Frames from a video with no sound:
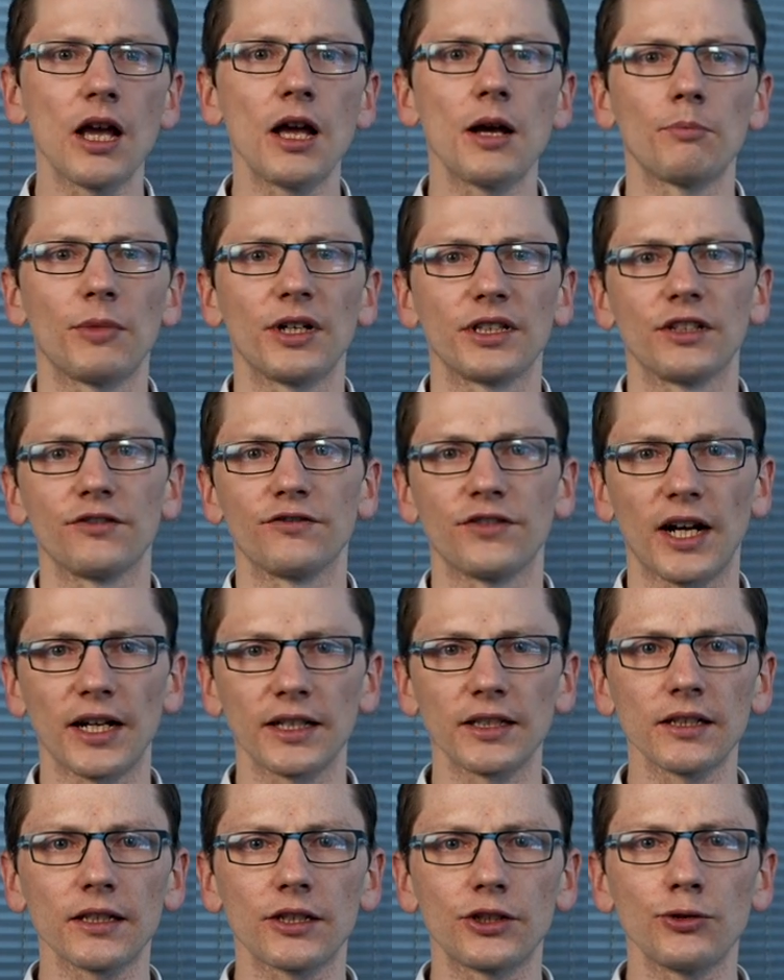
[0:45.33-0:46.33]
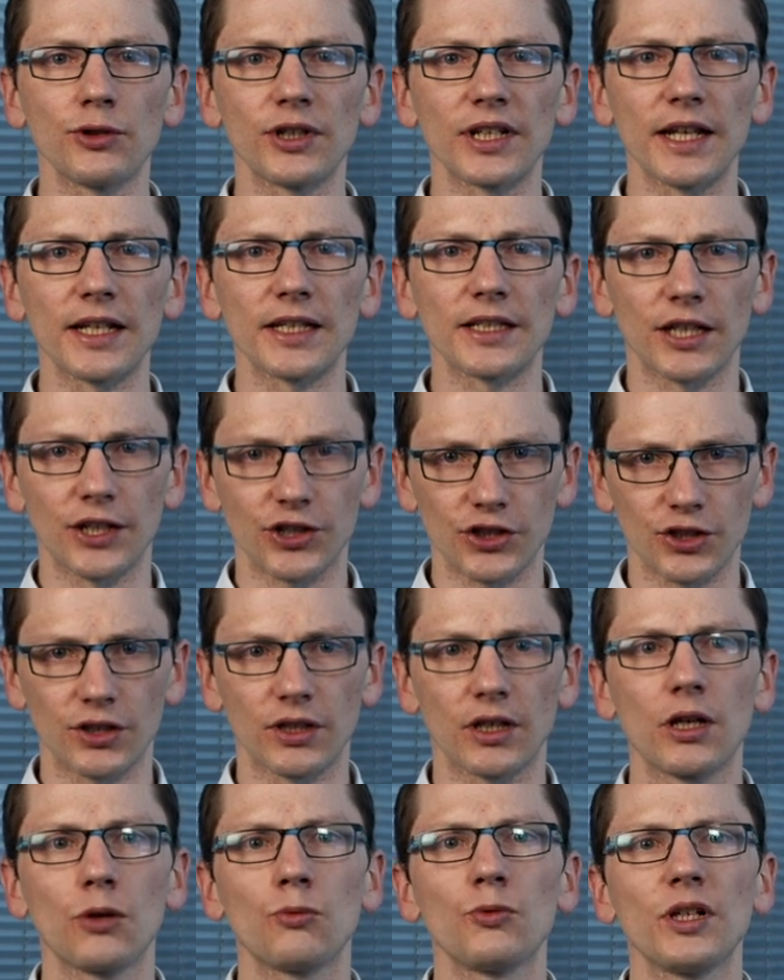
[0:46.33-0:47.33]
but the final Q&A session
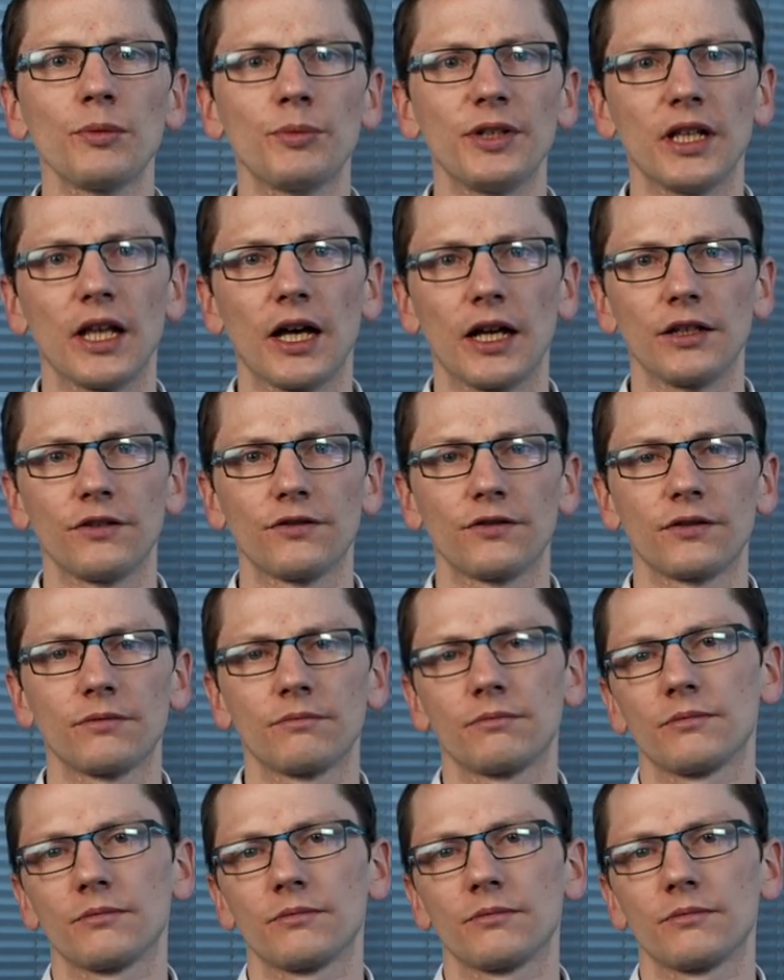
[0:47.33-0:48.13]
will be live.